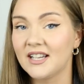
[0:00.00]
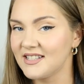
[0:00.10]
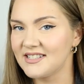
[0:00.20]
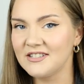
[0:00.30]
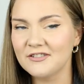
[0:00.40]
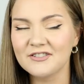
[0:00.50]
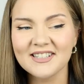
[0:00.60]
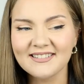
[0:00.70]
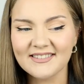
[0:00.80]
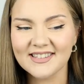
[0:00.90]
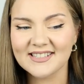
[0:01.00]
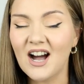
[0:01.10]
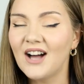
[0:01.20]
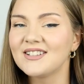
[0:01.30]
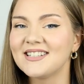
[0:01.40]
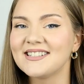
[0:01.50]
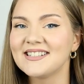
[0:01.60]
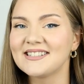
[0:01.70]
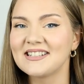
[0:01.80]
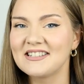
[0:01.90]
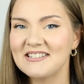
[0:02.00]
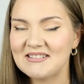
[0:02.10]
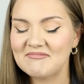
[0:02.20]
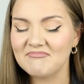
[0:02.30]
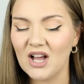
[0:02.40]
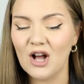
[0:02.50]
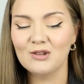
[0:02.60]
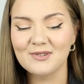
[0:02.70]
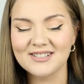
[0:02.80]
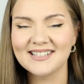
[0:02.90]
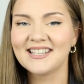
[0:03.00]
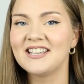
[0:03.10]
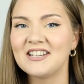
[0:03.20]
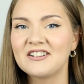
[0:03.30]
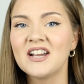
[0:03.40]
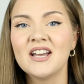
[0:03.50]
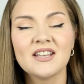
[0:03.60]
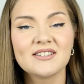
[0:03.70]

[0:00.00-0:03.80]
Considering this holiday season is almost here,